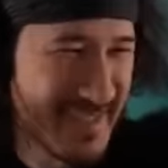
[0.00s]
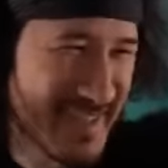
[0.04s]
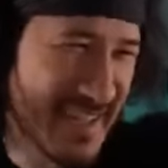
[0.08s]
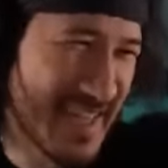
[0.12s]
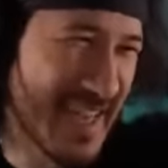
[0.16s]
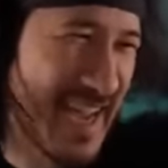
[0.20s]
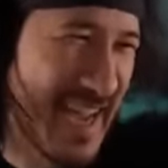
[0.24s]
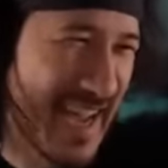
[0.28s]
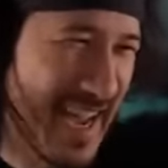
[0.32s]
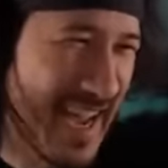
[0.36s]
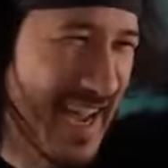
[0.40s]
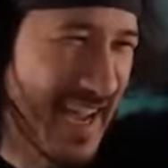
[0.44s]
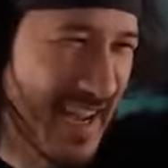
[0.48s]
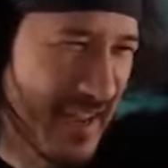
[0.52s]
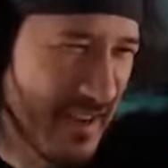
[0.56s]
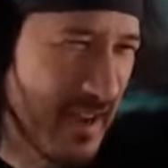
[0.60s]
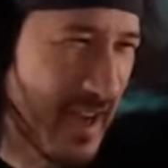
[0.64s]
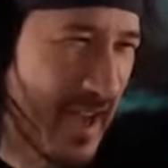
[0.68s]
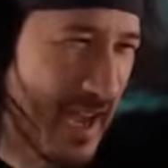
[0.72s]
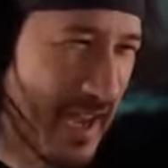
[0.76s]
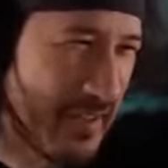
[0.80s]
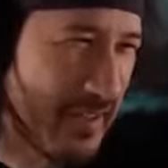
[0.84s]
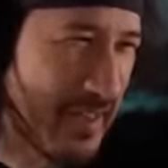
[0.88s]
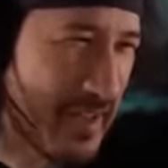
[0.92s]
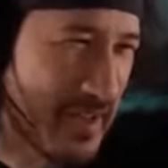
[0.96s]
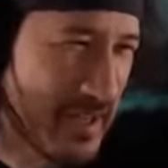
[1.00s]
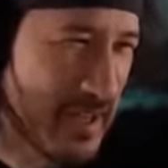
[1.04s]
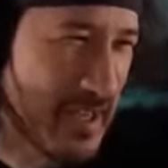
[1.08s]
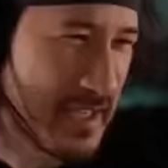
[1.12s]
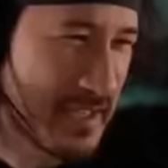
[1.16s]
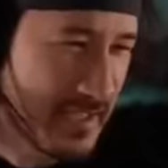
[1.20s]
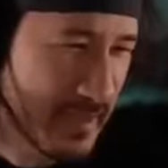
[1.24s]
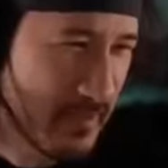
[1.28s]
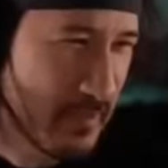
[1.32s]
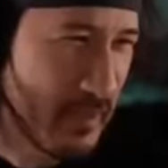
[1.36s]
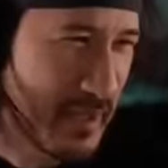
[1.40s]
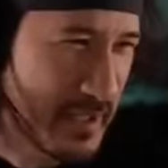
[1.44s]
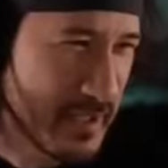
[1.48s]
Yeah, yeah, the
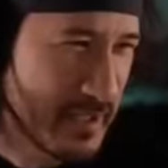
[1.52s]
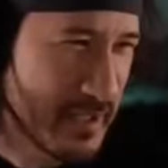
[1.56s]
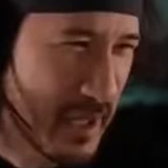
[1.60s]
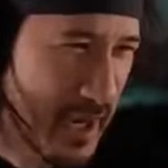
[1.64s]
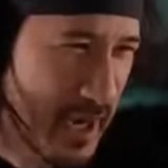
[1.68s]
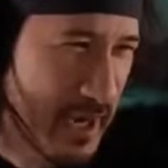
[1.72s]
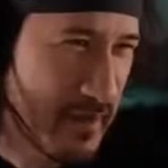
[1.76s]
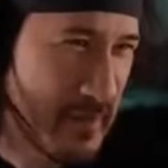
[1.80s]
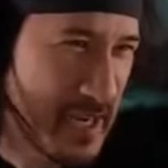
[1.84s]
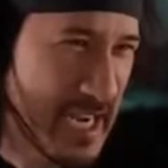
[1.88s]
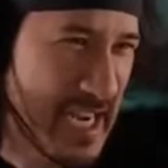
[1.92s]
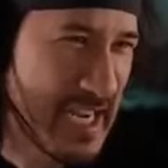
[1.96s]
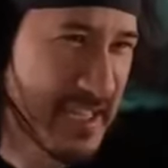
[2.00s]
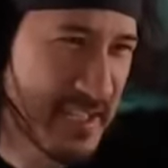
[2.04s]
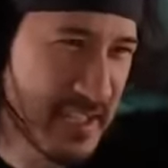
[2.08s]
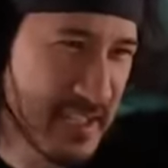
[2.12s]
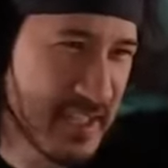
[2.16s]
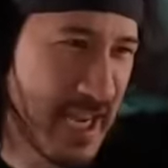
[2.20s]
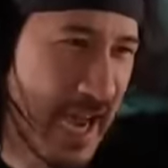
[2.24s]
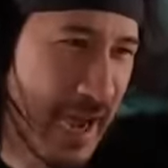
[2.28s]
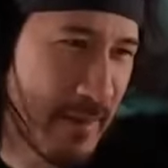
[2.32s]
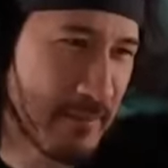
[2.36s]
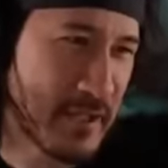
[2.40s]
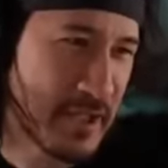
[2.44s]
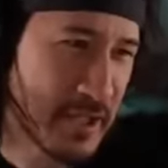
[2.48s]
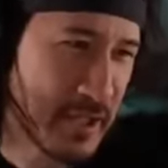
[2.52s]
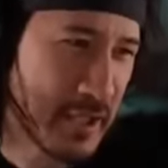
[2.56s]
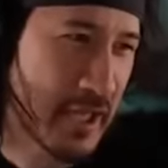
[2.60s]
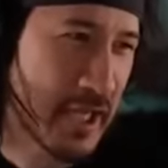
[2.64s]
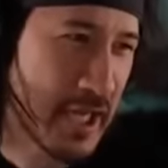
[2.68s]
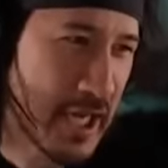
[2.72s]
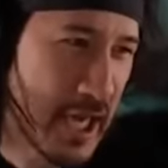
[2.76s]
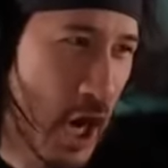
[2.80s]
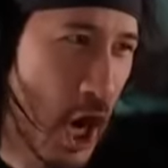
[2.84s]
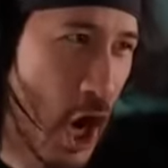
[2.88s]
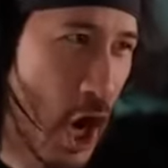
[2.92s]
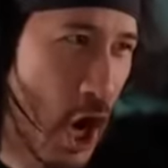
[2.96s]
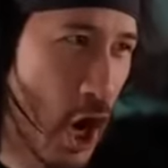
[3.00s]
discipline's gonna be
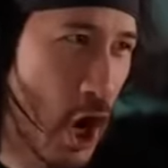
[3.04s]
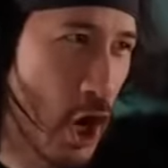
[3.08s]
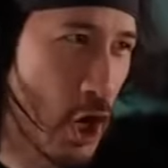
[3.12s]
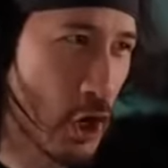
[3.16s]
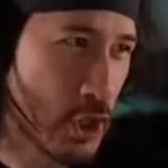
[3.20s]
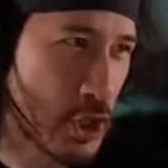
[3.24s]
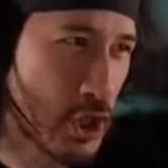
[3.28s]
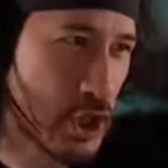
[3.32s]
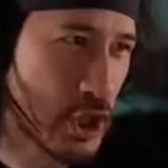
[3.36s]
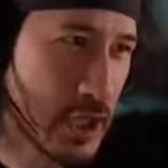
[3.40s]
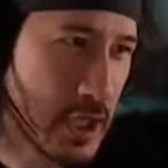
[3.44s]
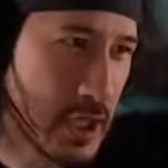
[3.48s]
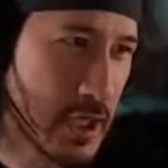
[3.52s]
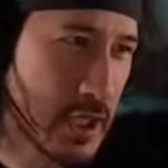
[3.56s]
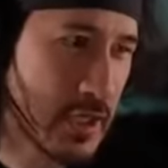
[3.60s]
exceptionally harsh.